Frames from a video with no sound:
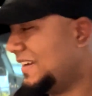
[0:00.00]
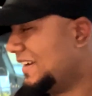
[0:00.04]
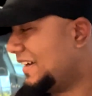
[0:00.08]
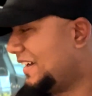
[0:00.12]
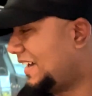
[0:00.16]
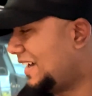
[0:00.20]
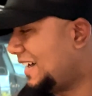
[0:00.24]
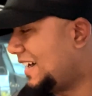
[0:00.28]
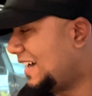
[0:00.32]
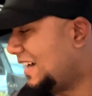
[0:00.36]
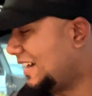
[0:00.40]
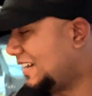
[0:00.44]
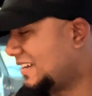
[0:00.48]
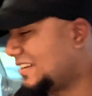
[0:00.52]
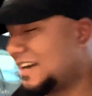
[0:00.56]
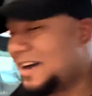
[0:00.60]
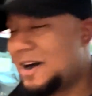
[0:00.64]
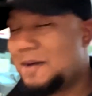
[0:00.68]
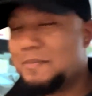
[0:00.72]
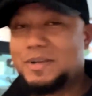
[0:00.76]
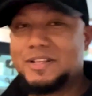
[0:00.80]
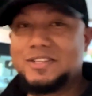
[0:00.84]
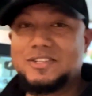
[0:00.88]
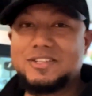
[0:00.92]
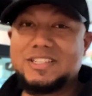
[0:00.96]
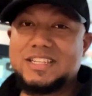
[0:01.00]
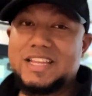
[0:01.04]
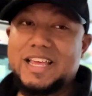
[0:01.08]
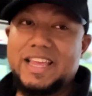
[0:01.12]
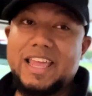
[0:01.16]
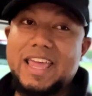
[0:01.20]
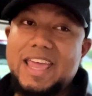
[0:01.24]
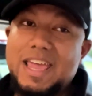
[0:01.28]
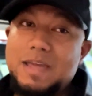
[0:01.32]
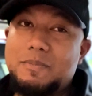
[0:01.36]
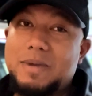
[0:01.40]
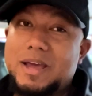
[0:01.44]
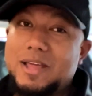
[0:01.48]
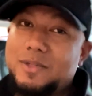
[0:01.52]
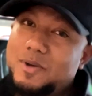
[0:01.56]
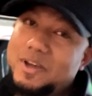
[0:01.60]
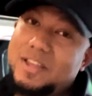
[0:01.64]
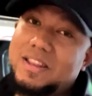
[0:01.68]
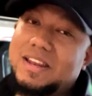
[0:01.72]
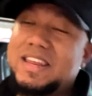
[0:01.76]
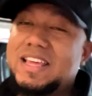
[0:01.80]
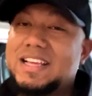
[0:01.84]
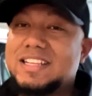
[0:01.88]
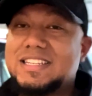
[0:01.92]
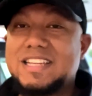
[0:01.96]
uh, comments. It's like, hey, by the way,
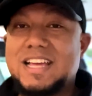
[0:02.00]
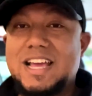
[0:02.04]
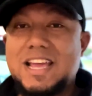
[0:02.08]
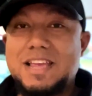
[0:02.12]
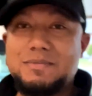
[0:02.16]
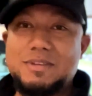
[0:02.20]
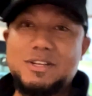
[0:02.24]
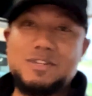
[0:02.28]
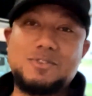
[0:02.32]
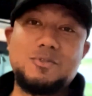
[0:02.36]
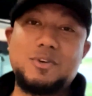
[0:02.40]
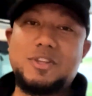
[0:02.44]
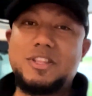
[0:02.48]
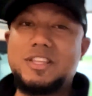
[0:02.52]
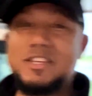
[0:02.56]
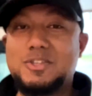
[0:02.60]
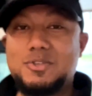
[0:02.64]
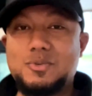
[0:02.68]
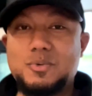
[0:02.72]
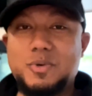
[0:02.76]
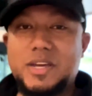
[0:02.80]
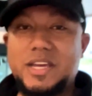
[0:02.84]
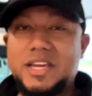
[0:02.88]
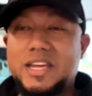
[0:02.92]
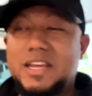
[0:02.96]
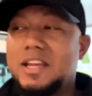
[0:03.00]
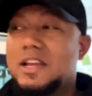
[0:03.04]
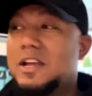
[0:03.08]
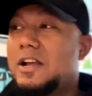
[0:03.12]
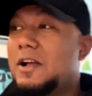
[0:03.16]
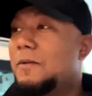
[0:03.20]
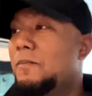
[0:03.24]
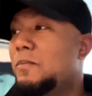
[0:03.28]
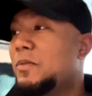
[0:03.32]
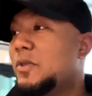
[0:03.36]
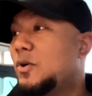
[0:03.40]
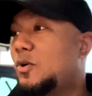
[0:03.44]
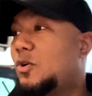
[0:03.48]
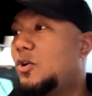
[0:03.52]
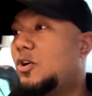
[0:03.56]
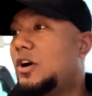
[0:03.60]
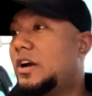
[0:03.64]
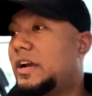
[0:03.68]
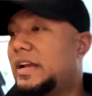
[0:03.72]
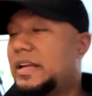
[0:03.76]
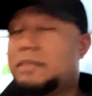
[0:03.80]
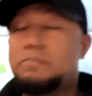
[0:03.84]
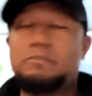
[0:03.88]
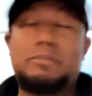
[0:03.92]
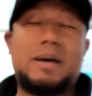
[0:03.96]
next time, just do it this way.
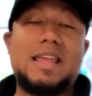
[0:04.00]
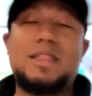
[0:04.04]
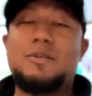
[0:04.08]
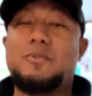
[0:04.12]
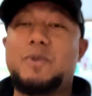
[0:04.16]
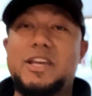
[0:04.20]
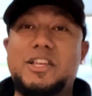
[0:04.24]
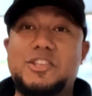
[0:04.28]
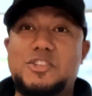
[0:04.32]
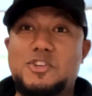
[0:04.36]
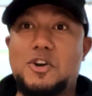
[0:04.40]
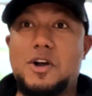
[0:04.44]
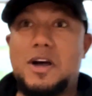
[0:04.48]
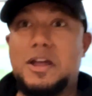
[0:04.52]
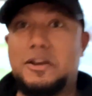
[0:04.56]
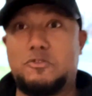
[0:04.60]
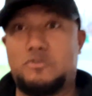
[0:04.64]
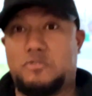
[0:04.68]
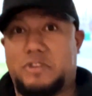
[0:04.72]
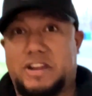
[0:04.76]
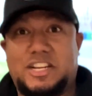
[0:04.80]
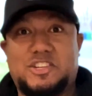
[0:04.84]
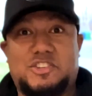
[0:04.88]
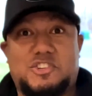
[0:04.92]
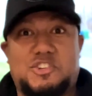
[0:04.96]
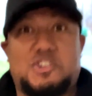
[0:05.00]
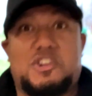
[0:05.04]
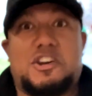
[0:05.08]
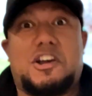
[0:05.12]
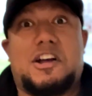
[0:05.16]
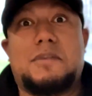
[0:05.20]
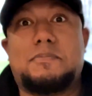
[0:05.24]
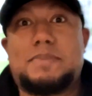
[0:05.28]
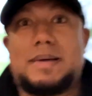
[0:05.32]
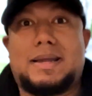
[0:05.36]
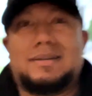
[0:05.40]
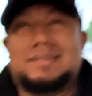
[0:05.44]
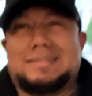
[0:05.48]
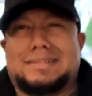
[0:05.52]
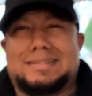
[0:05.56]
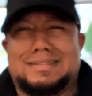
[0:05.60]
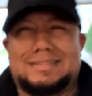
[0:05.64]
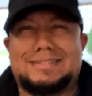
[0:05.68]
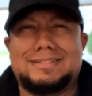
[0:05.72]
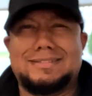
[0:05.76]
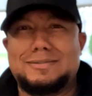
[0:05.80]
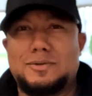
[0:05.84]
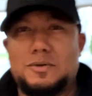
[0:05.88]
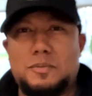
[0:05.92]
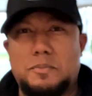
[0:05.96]
Or, by the way, Johan, great job. I don't
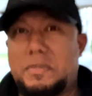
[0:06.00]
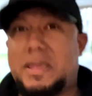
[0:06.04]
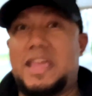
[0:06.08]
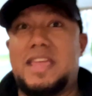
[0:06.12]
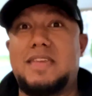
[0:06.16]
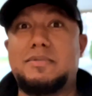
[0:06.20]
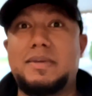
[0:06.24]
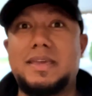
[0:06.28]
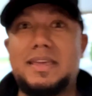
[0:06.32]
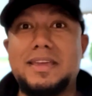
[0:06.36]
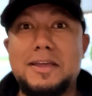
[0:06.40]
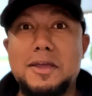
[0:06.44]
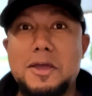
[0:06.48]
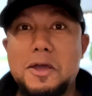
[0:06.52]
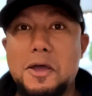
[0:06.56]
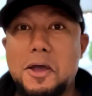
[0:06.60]
know, maybe.